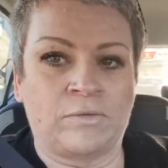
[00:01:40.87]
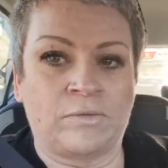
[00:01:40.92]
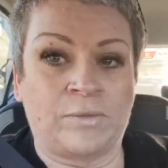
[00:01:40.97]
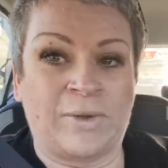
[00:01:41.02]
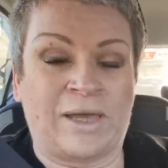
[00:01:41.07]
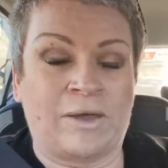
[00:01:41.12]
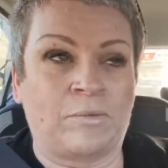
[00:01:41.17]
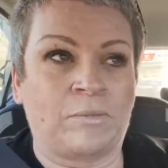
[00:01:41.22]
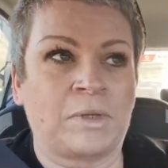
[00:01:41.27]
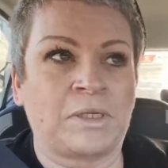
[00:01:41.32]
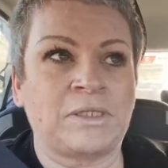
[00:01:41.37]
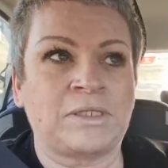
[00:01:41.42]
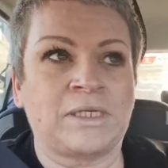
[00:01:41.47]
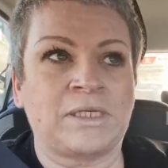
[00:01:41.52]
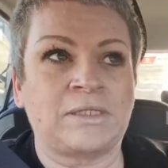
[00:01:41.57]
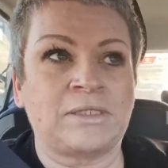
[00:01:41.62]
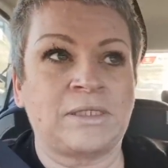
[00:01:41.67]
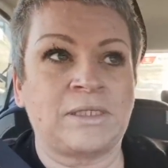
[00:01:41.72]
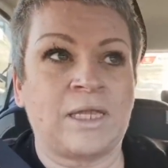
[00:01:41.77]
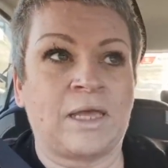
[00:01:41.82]

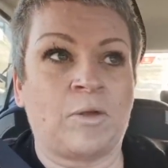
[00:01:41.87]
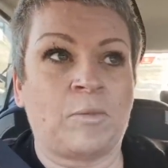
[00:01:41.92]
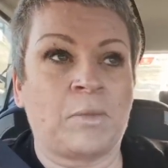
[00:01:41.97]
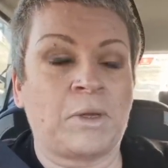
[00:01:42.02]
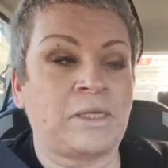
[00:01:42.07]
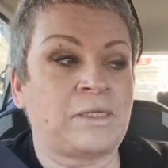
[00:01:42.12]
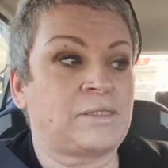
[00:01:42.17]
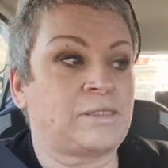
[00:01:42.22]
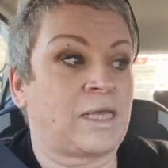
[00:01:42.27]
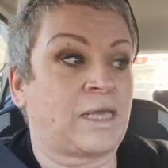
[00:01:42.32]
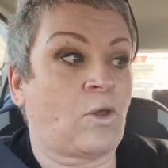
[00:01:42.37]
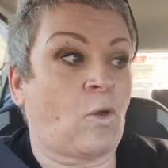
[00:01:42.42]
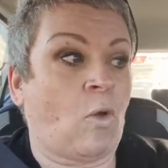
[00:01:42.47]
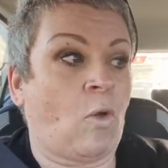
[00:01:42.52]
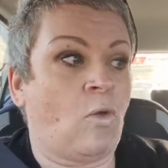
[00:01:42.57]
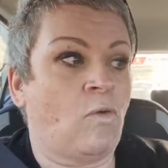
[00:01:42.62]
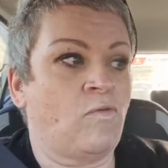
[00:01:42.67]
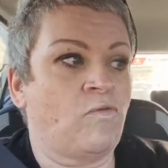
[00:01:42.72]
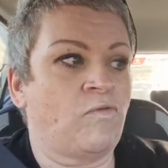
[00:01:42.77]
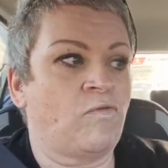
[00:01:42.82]
Mondays are now my day
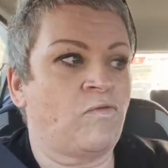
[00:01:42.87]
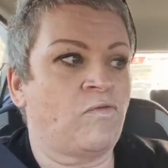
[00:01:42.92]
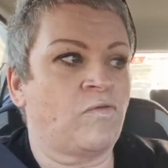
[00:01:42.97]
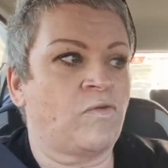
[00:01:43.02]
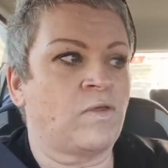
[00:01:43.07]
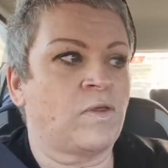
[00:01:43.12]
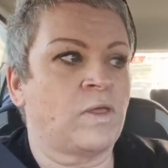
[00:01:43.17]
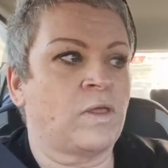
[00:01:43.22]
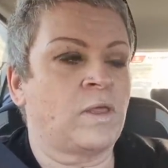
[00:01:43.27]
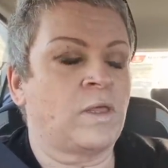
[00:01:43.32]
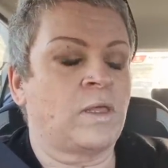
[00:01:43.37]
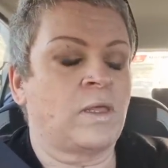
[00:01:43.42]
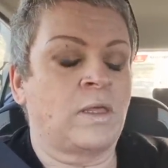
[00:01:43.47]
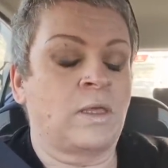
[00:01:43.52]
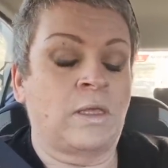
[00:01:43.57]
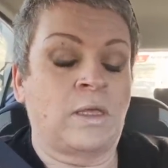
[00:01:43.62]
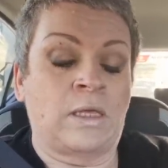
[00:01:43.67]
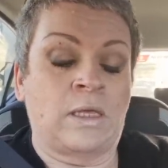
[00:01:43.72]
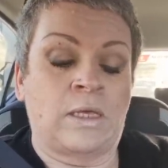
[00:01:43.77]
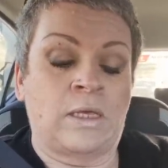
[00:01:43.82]
off.
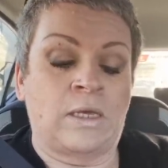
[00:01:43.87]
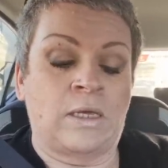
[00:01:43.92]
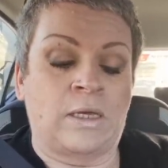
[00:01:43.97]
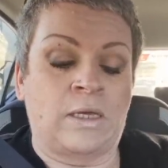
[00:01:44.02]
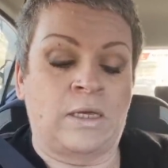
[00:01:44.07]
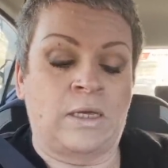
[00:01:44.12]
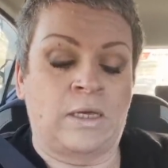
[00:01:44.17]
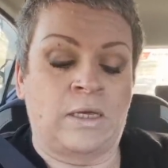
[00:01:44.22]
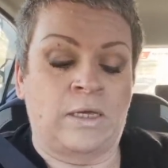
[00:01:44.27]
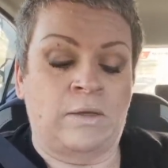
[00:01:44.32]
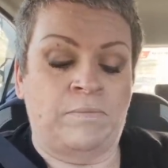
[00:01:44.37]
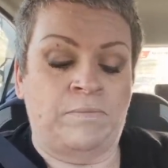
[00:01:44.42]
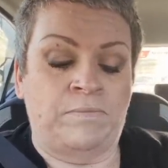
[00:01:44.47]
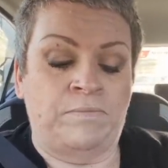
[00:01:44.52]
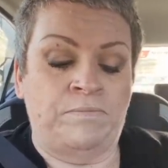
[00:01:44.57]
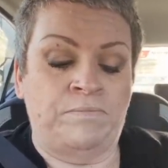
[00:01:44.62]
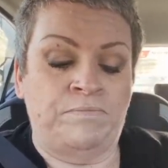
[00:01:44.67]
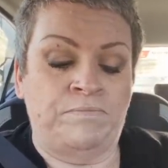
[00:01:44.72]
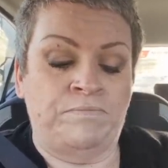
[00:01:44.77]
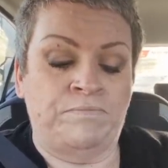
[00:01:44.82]
So
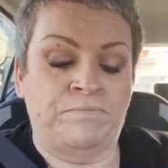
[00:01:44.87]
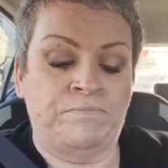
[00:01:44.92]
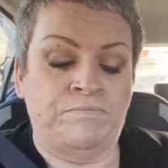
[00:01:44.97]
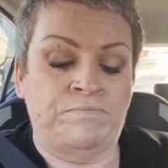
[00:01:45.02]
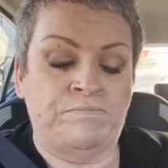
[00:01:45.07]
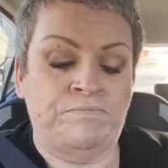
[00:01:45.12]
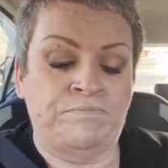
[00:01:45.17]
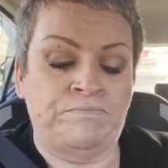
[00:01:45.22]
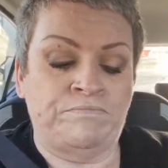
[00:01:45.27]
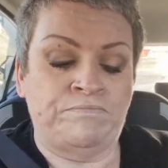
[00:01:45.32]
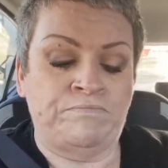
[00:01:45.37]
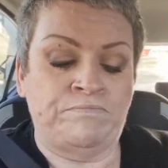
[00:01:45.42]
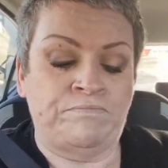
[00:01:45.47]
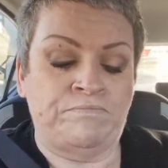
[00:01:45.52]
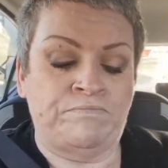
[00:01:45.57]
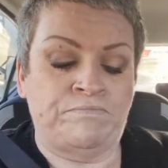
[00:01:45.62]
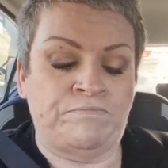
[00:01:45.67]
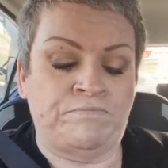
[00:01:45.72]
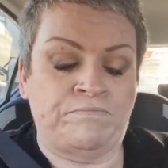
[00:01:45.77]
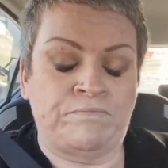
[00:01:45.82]
I'm
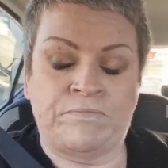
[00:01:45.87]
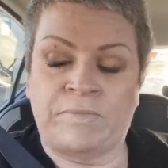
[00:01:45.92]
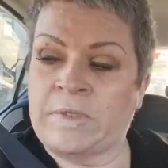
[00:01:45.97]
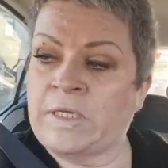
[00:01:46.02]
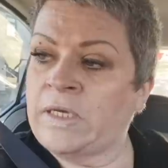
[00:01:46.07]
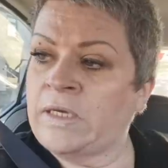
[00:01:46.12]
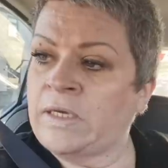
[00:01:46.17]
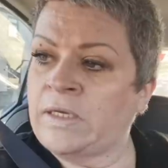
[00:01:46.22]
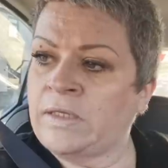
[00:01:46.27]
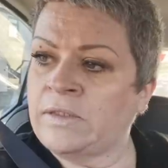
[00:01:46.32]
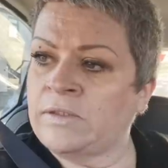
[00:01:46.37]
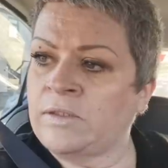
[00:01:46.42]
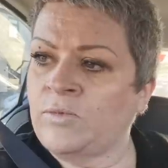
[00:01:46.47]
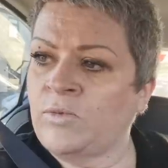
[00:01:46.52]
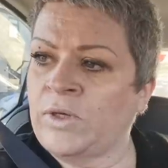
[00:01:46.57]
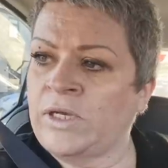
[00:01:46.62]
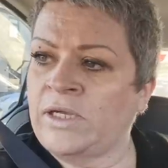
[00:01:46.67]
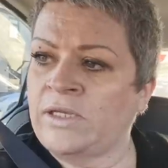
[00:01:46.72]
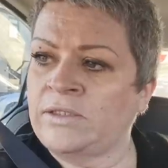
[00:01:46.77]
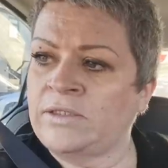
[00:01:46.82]

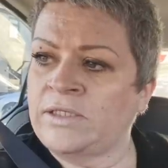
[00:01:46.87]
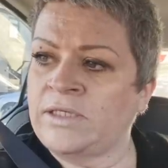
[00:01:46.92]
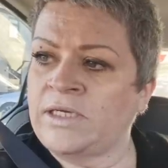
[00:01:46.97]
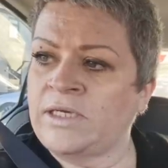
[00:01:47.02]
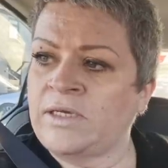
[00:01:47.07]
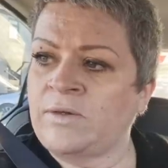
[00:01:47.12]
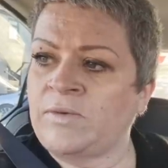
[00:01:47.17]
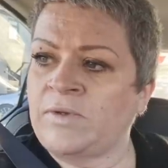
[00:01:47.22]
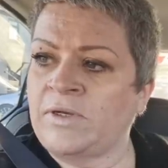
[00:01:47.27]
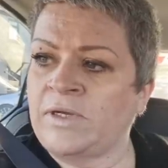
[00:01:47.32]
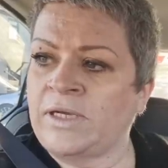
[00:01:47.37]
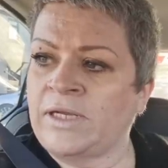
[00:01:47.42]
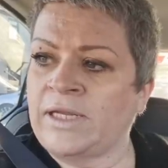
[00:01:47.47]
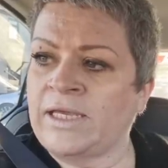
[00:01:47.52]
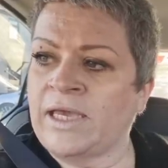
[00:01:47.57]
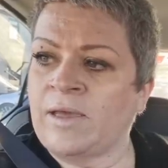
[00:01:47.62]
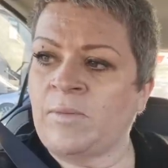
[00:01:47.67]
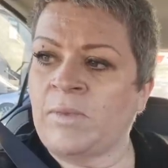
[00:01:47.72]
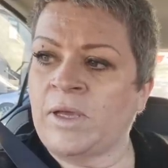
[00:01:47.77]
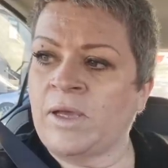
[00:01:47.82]
waiting to hear when I'm going to
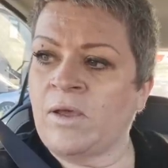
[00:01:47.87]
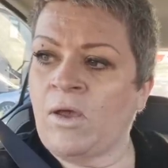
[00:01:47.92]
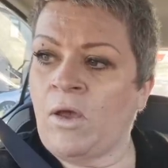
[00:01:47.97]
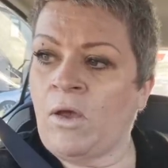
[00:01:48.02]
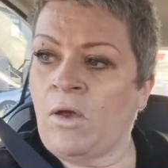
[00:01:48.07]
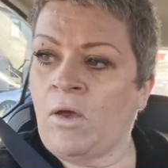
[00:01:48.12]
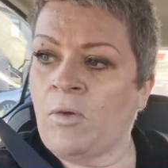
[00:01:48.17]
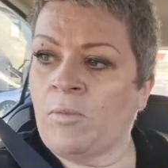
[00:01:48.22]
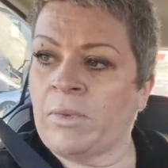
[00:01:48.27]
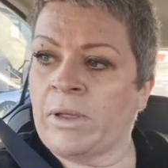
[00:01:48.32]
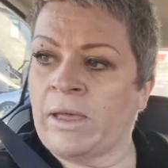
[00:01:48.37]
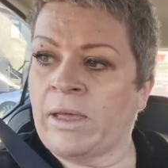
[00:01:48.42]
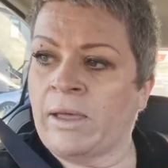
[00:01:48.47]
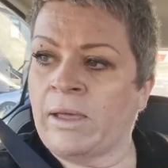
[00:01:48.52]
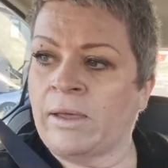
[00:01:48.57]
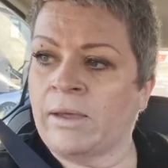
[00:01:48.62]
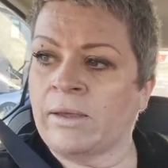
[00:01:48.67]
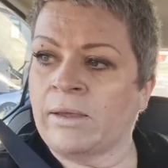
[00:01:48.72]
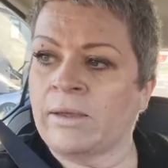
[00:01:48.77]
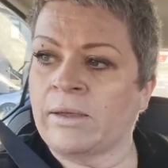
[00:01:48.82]
get my car
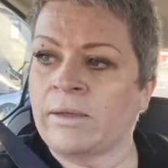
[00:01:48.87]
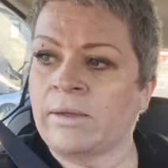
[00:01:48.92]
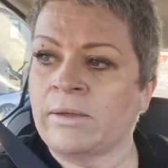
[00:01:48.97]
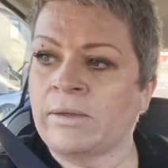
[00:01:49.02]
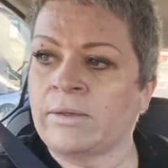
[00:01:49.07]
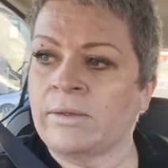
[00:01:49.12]
back.